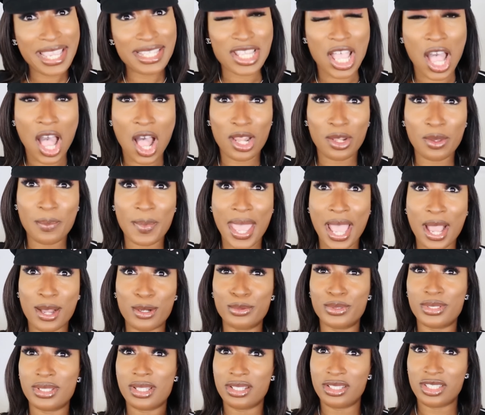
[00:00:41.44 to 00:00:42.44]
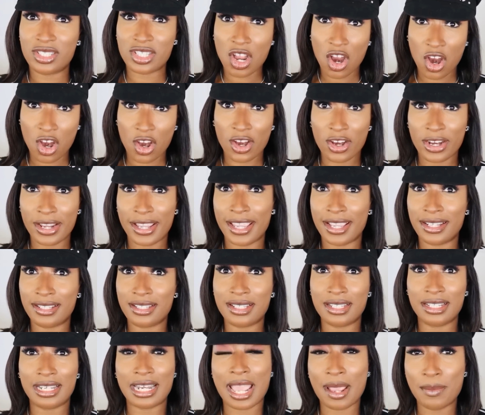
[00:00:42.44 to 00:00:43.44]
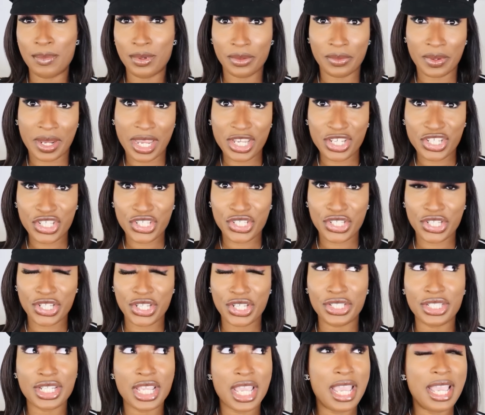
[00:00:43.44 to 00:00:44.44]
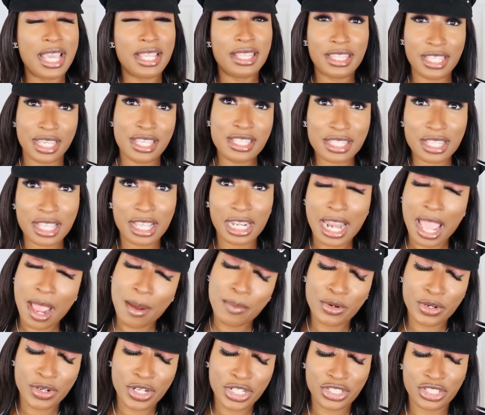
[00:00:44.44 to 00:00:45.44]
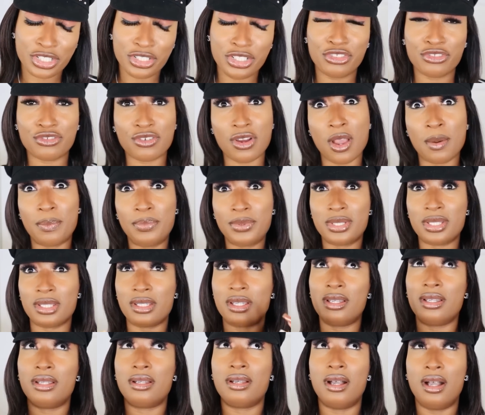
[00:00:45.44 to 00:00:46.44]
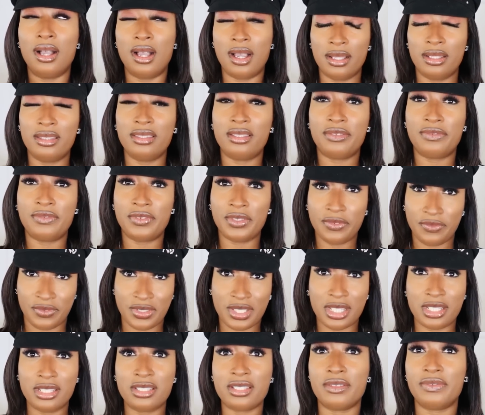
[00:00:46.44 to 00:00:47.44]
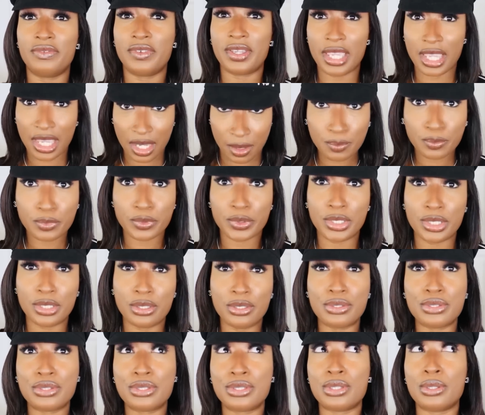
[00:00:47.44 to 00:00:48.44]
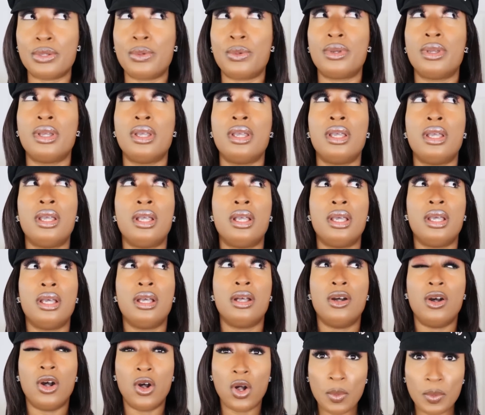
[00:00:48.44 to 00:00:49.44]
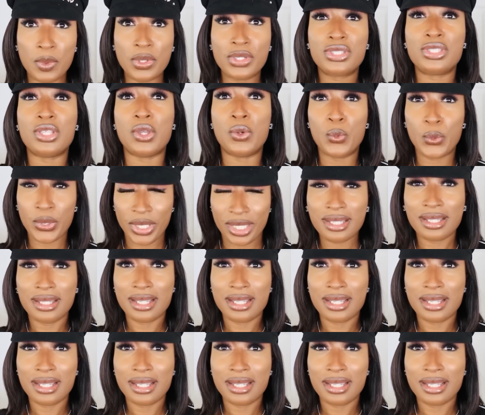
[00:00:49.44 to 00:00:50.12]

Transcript: is all about the Target collaboration. This collaboration dropped on the 15th of April. So almost a week